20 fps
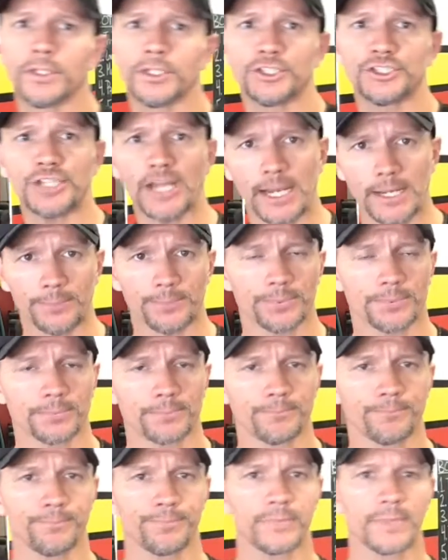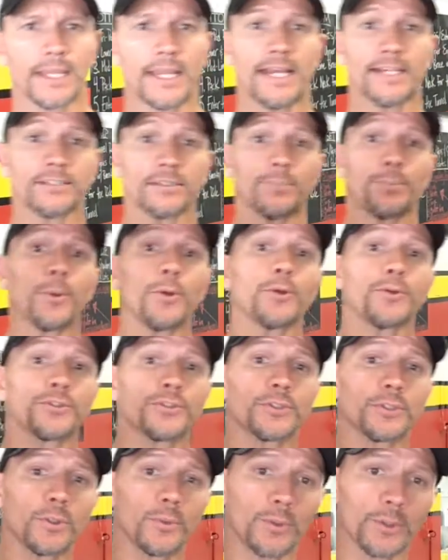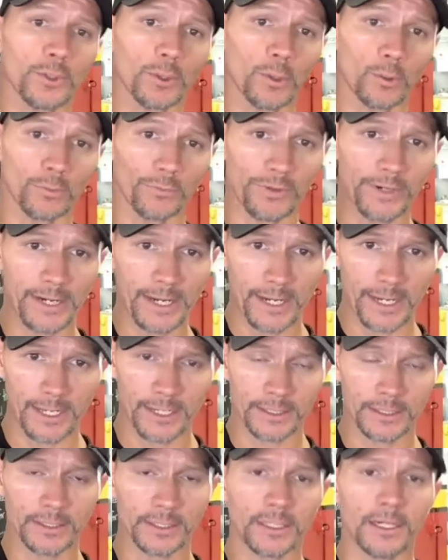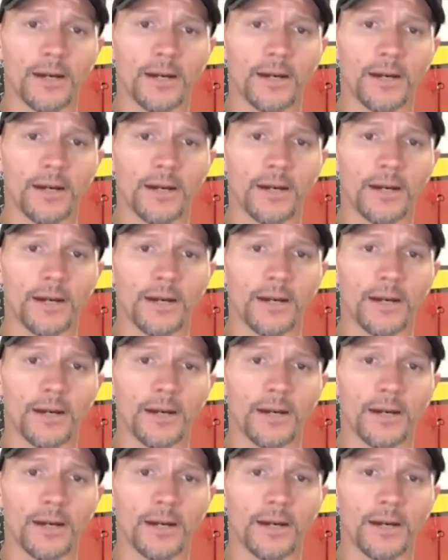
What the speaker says: shape as opposed to going overhead